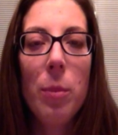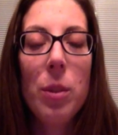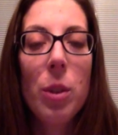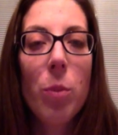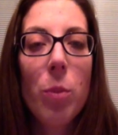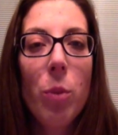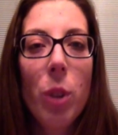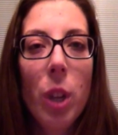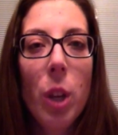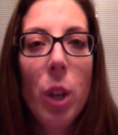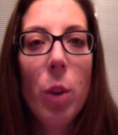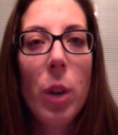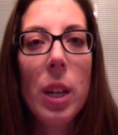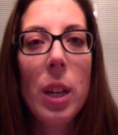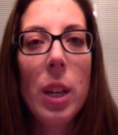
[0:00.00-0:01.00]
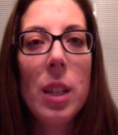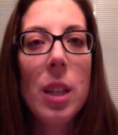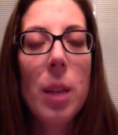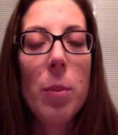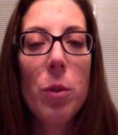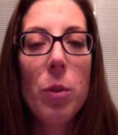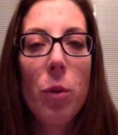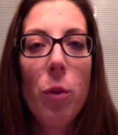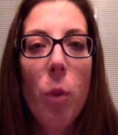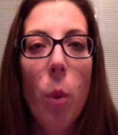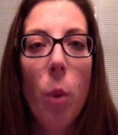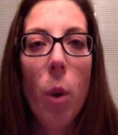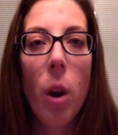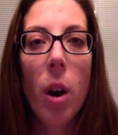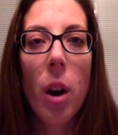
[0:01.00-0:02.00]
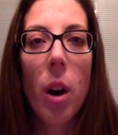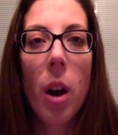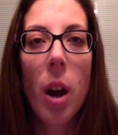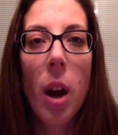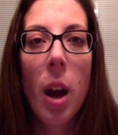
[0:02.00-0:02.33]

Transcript: some really great tips for